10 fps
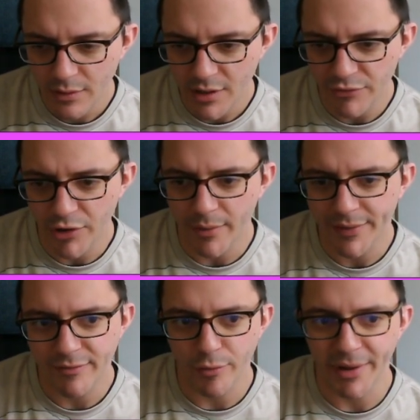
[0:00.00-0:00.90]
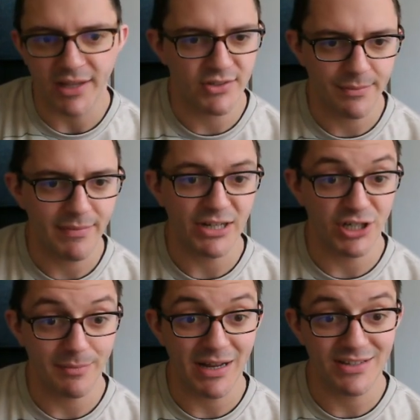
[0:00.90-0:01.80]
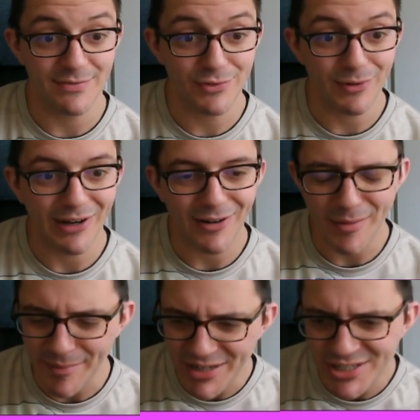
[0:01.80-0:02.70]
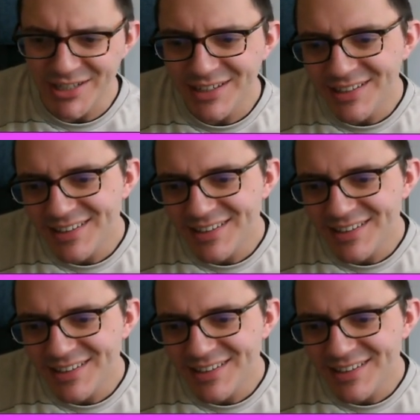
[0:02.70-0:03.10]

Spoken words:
as you go around. If you're making some magic massive square, I'm imagining.